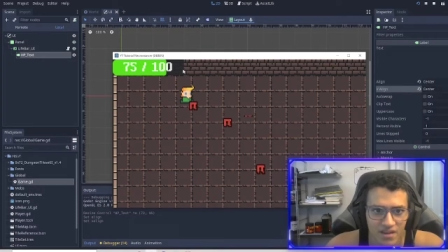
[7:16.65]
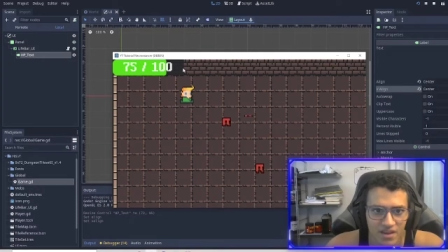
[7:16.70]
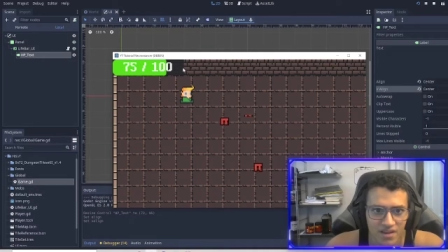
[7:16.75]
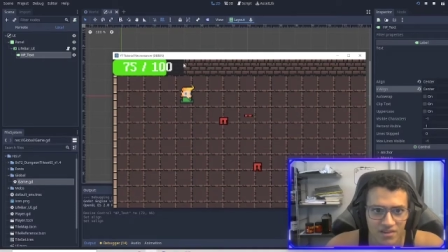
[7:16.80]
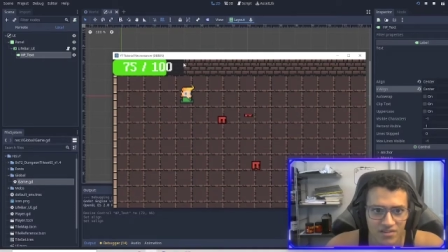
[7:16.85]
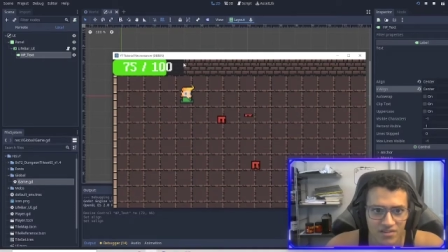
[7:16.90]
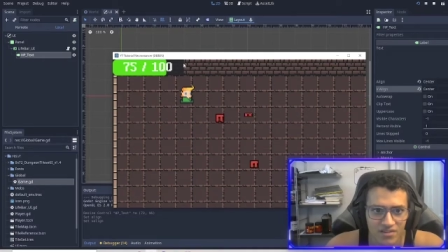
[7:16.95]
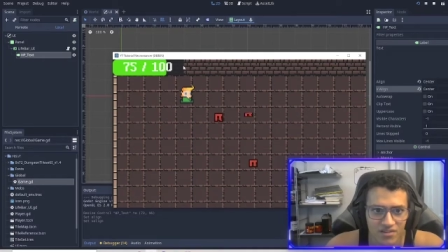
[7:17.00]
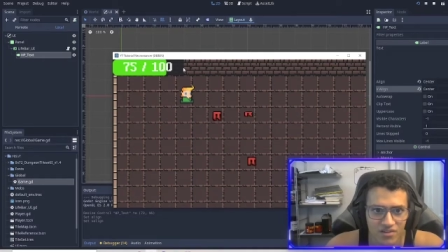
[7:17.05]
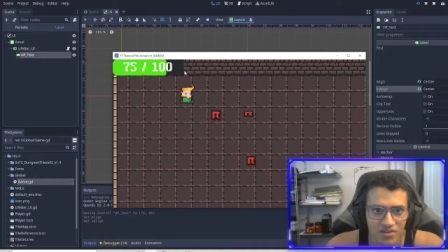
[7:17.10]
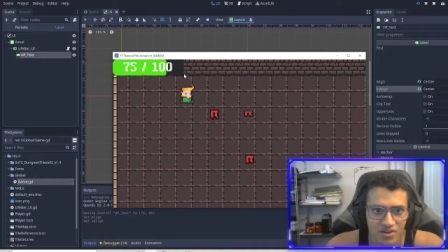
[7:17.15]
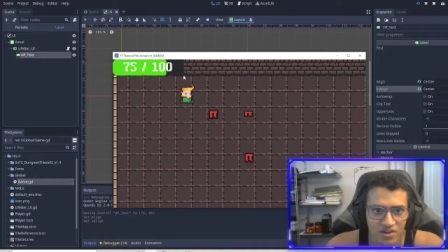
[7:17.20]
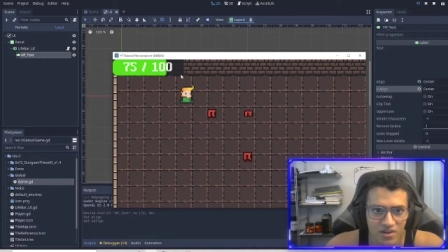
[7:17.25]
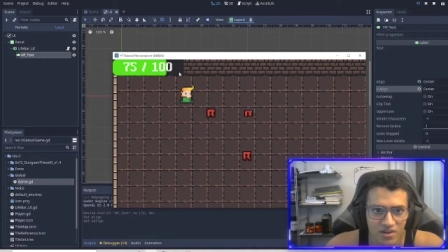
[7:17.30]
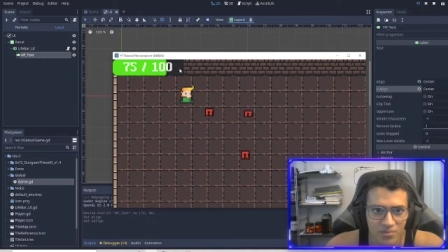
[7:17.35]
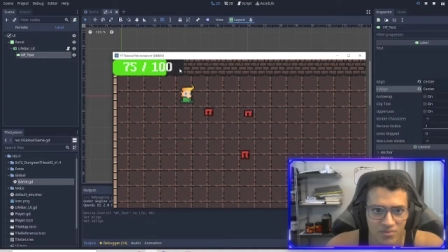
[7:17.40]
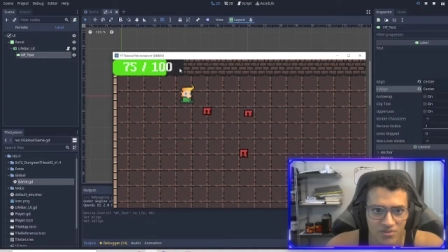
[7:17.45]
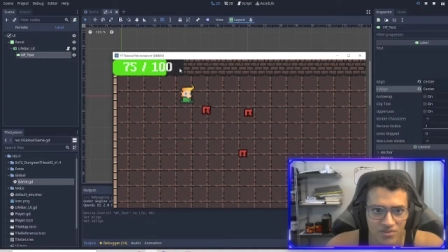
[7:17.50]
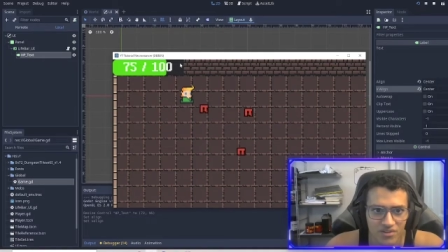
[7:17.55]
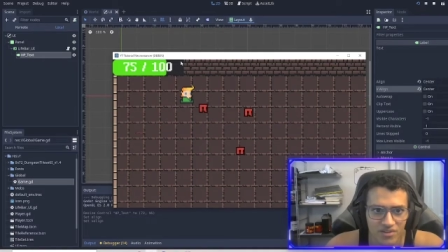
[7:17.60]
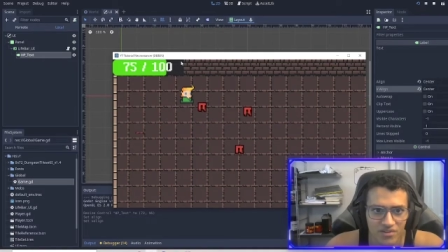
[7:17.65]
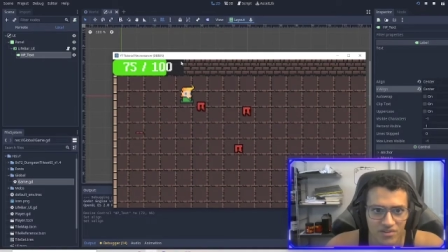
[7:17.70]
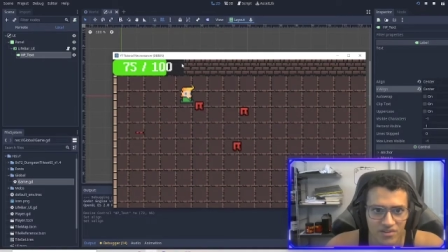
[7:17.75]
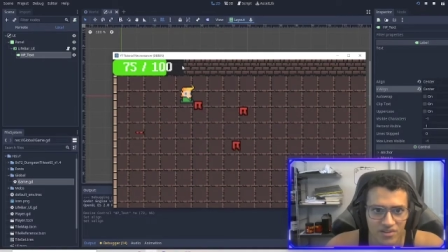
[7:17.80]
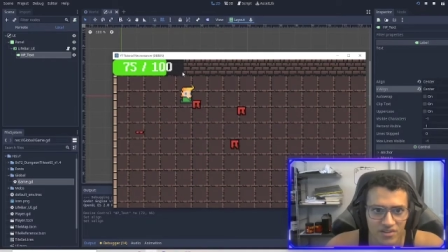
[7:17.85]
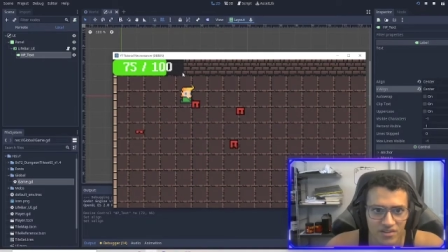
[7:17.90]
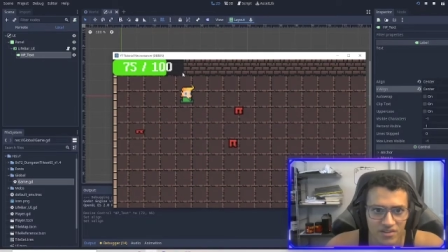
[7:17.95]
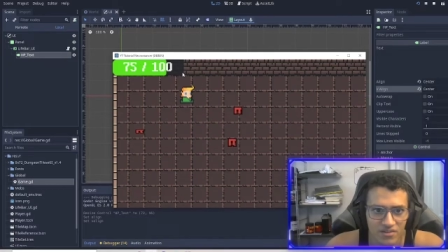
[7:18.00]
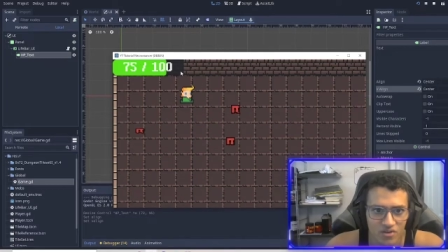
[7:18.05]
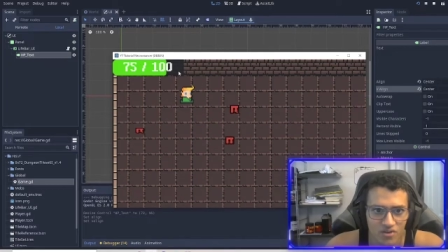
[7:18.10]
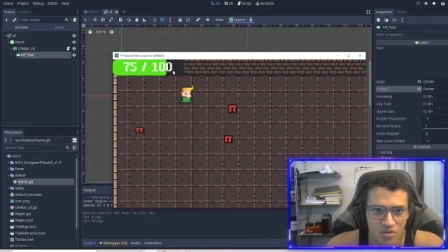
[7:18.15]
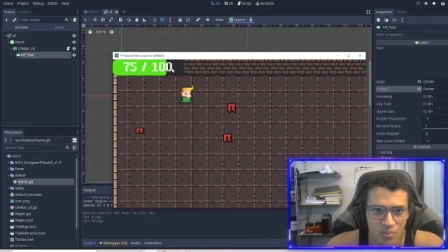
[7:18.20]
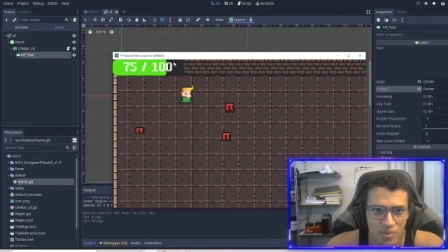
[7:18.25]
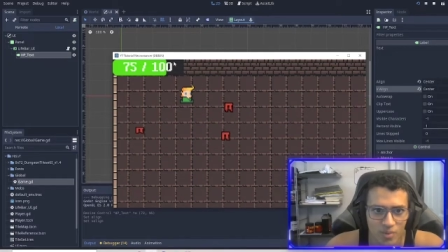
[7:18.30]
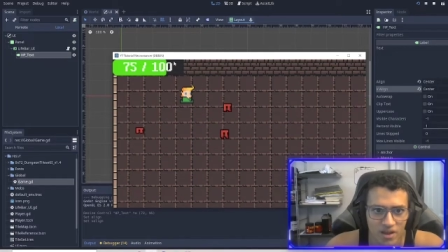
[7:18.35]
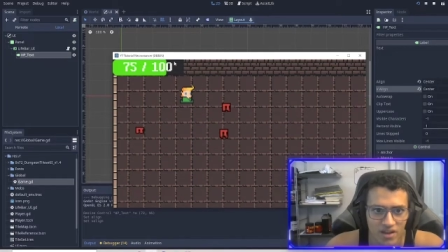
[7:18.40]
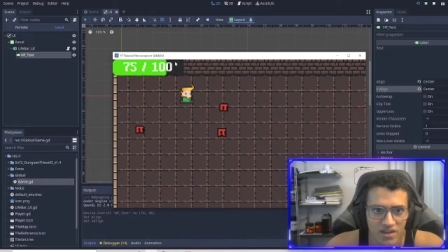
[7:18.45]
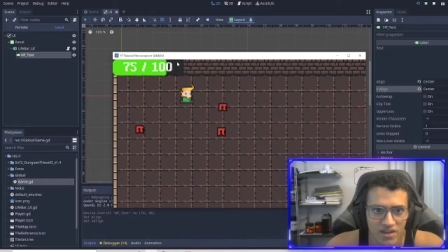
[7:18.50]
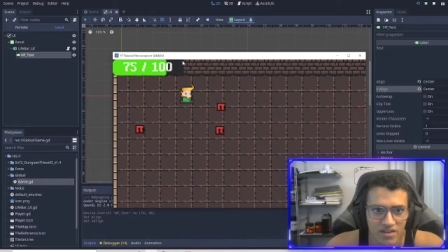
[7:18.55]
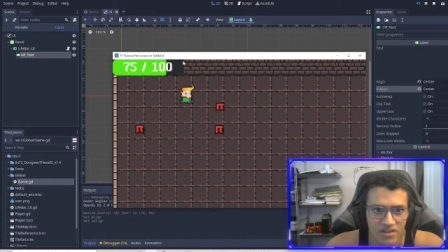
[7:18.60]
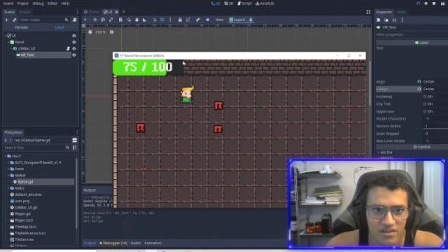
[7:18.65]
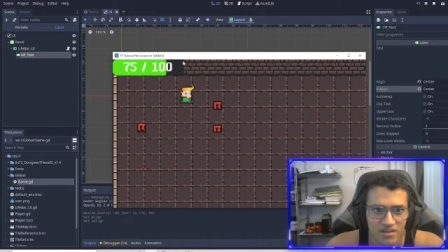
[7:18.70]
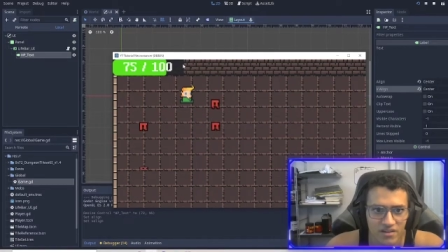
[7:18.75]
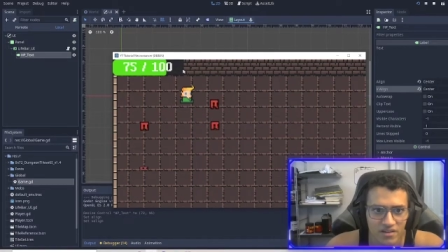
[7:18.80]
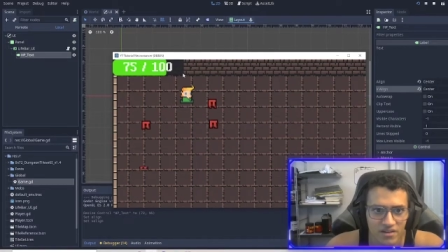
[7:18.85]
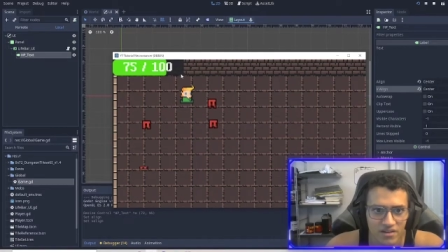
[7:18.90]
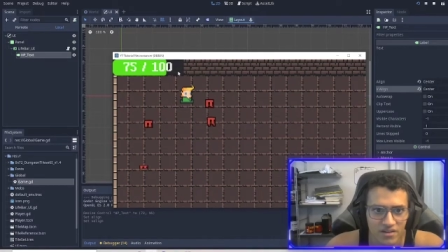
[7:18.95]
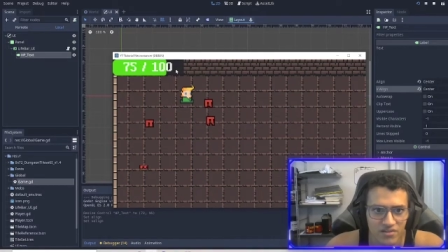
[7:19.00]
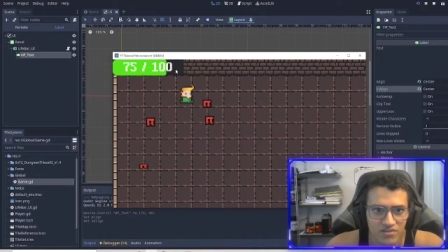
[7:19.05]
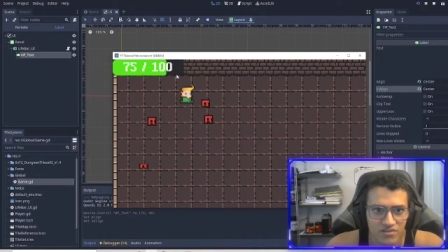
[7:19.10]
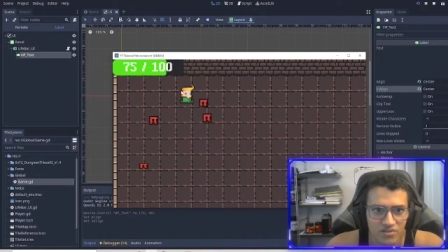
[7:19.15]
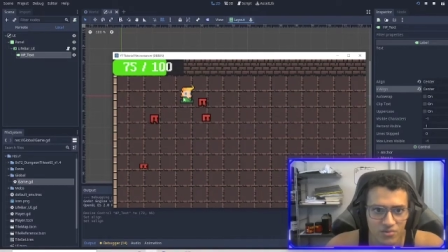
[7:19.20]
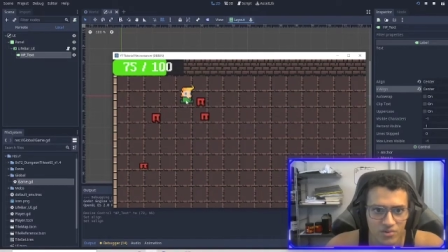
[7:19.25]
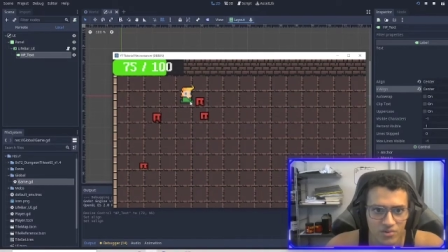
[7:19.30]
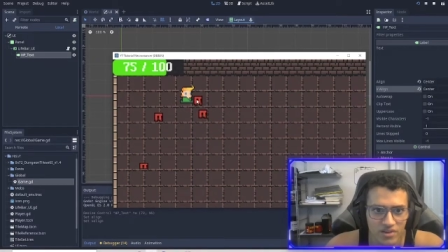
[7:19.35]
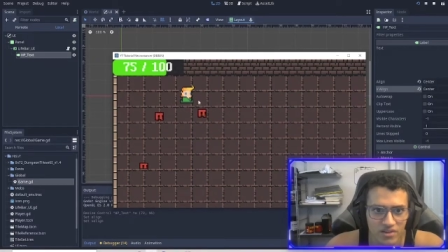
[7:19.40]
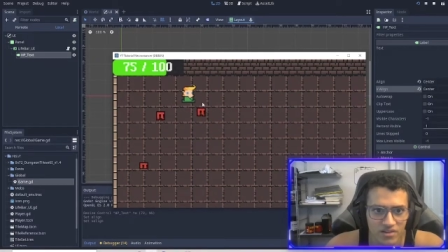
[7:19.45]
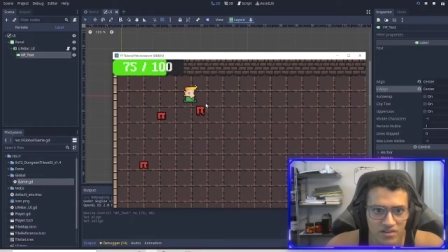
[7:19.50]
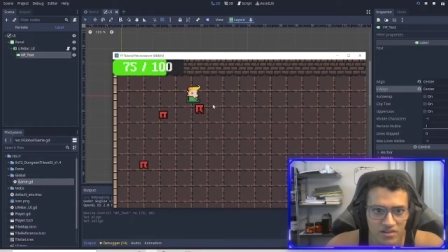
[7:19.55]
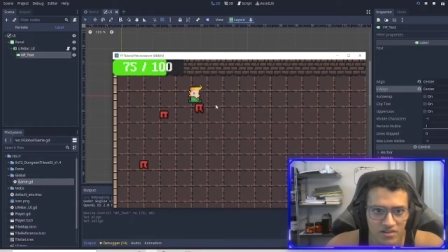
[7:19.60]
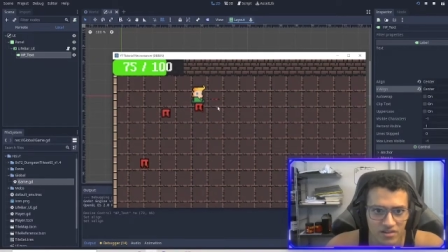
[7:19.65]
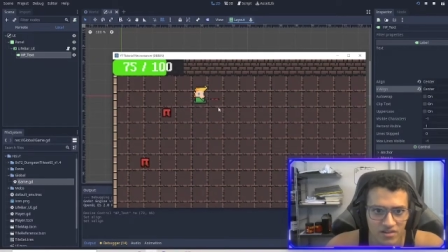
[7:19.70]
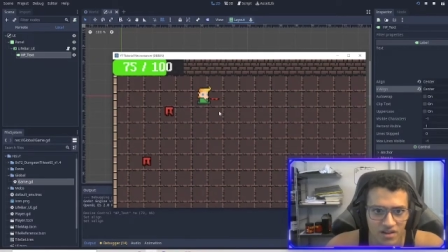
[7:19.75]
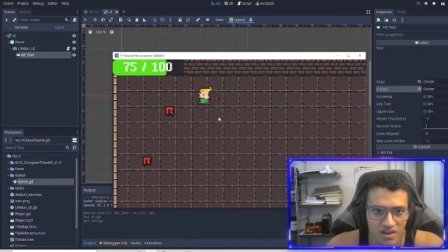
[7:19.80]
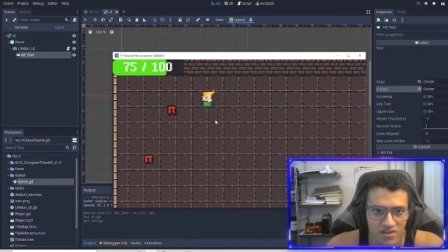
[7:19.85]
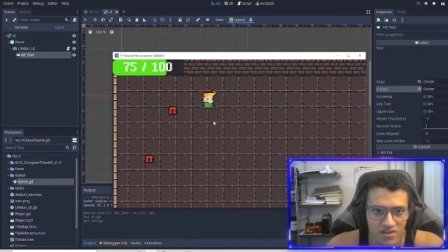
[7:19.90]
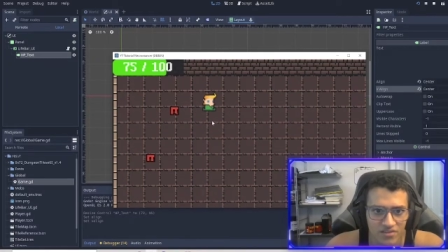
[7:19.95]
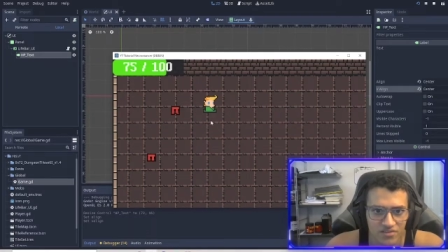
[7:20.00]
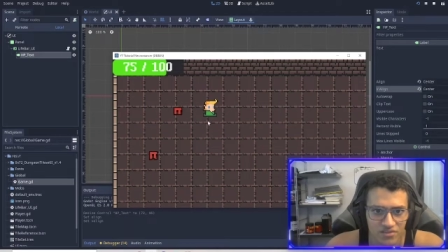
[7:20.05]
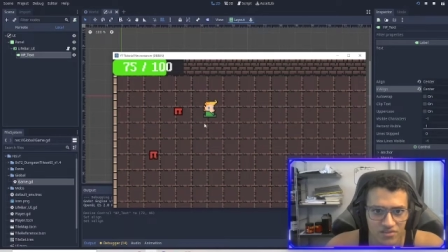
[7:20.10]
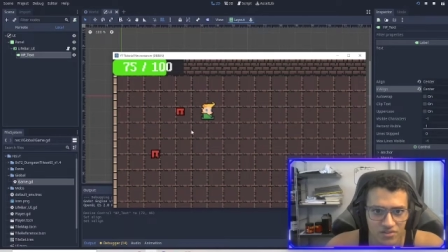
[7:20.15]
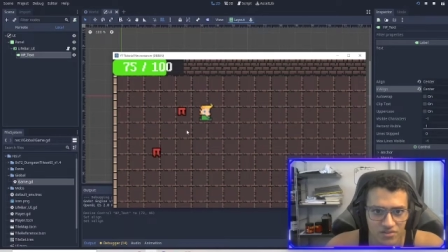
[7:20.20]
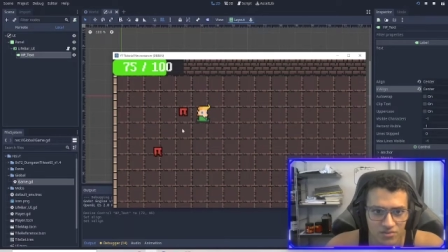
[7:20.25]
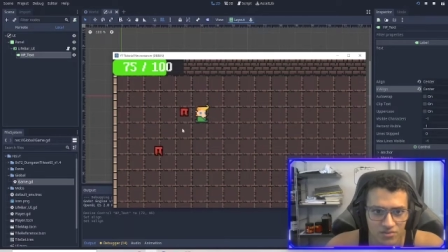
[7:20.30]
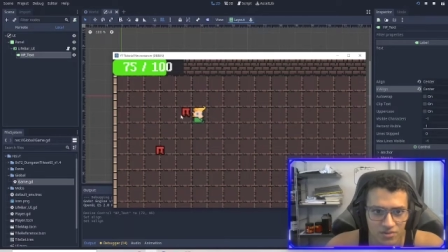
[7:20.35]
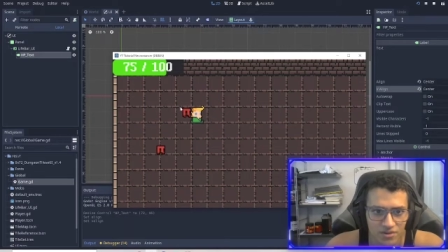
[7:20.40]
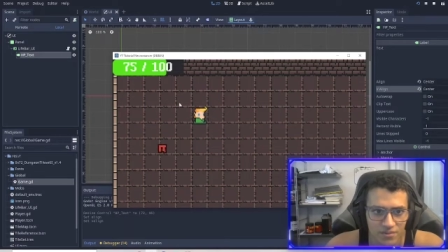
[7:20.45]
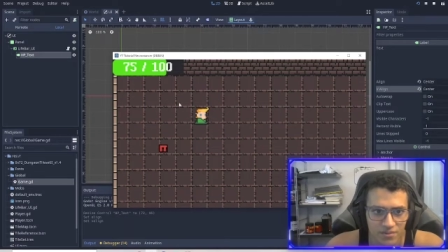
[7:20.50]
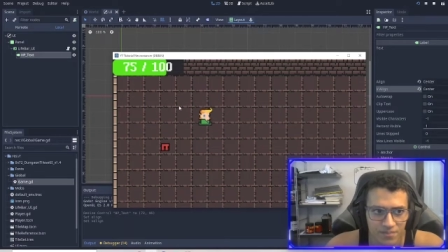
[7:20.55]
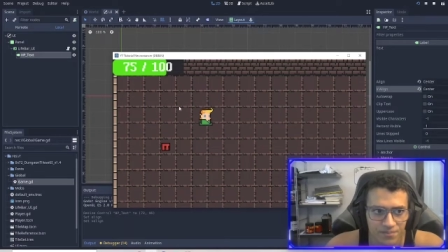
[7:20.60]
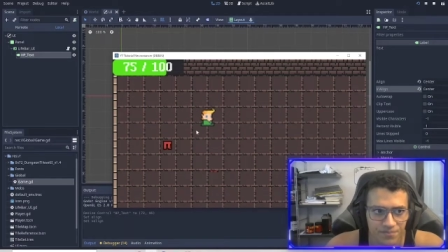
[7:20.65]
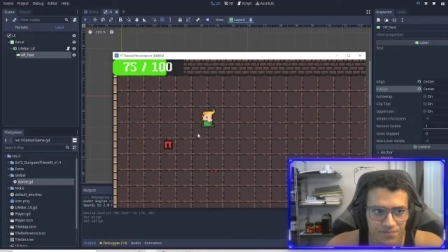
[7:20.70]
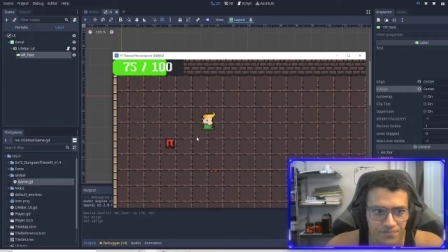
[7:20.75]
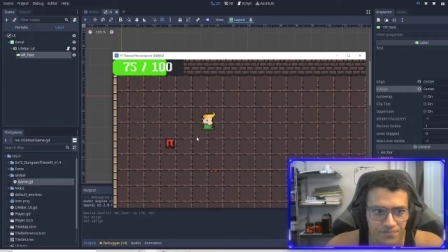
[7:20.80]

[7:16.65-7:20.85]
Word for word: And it's not completely opaque, so we can kind of see through it.